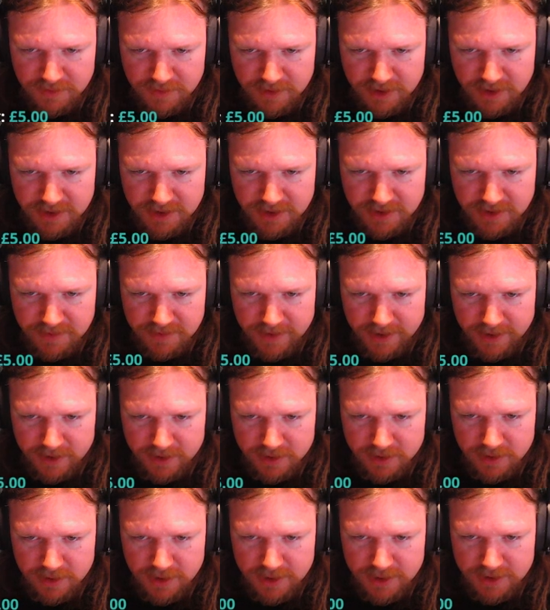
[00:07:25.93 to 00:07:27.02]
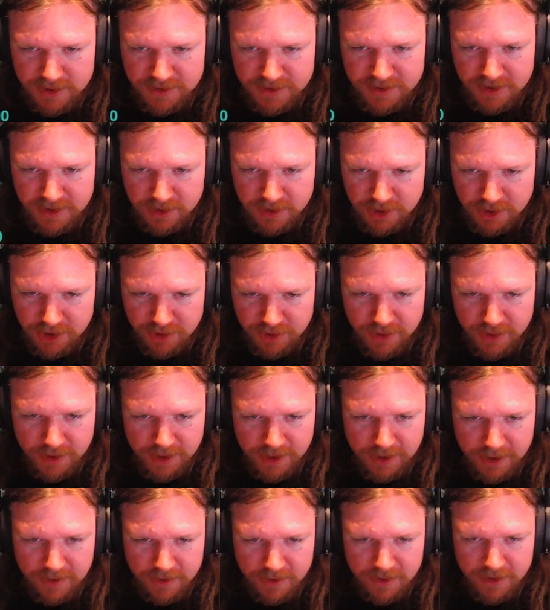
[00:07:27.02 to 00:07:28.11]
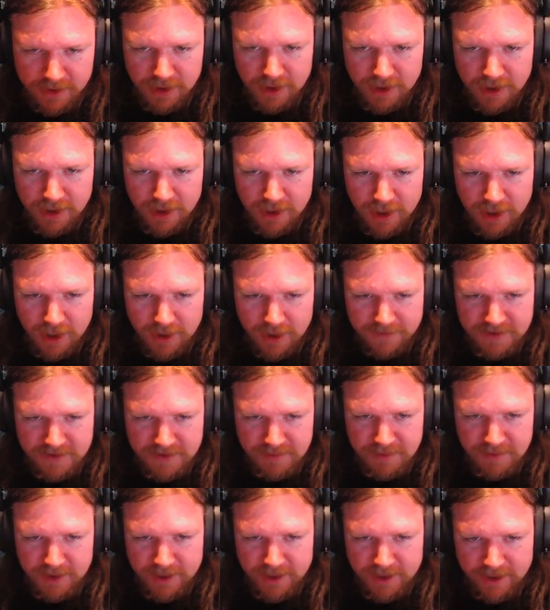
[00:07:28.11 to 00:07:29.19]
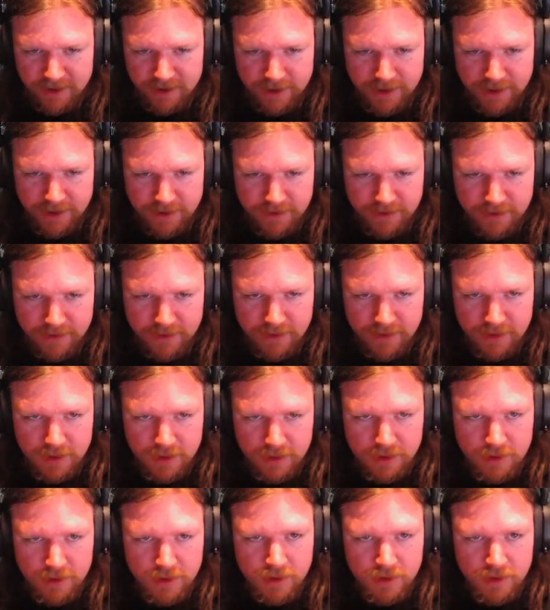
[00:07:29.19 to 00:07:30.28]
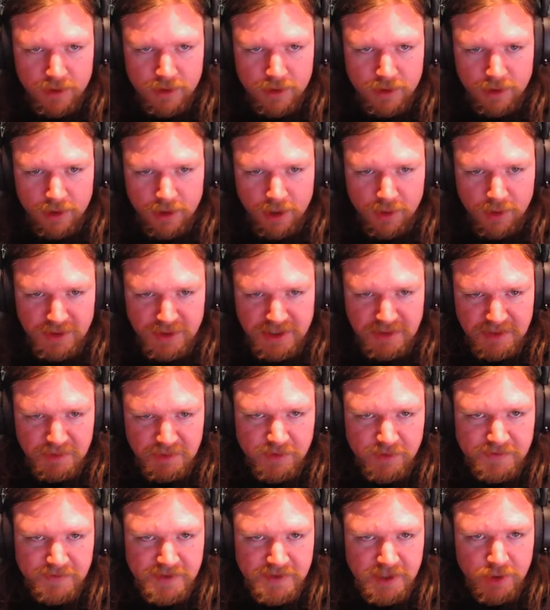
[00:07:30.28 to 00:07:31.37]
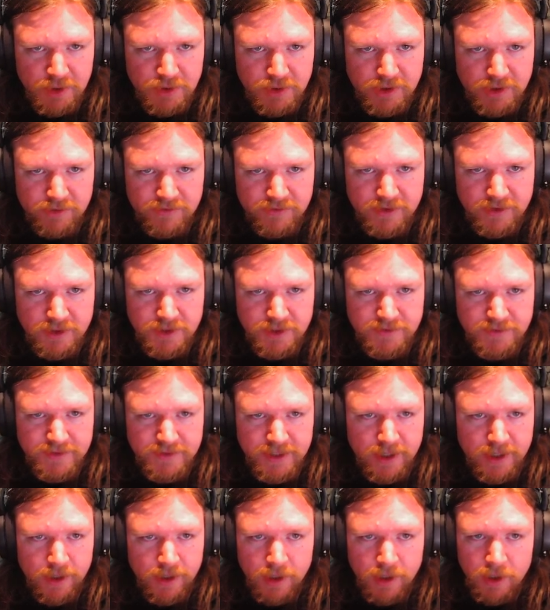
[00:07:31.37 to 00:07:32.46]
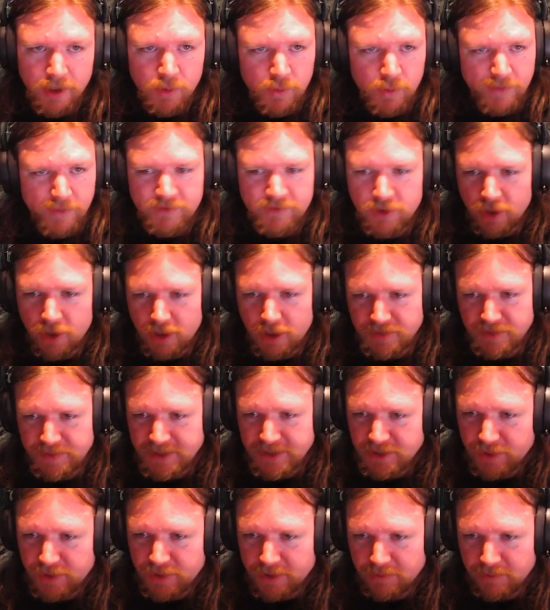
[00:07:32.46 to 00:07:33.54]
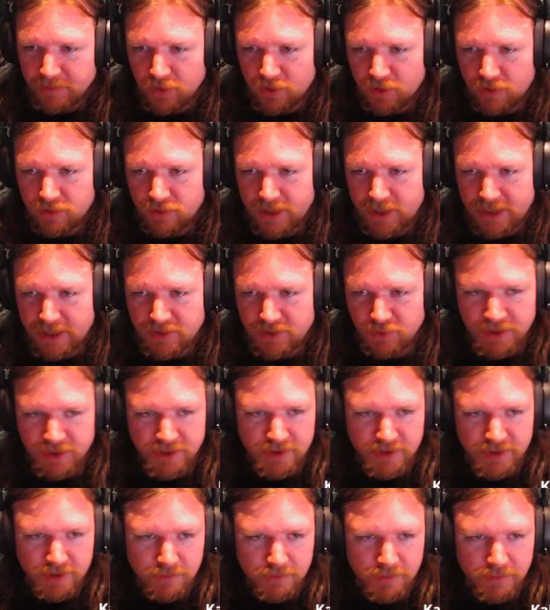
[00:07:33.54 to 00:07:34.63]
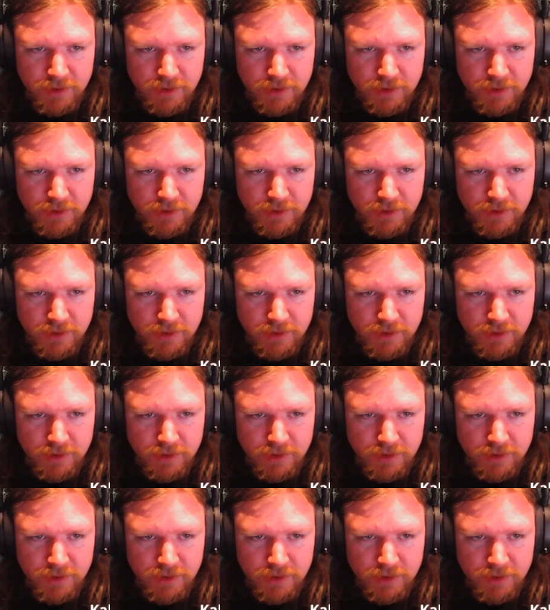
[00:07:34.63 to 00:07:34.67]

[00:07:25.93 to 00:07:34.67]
I suspect. Let's send you the half supply guy. Uh, we seem to have slowed their advance over here. We've got to be doing more casualties to them.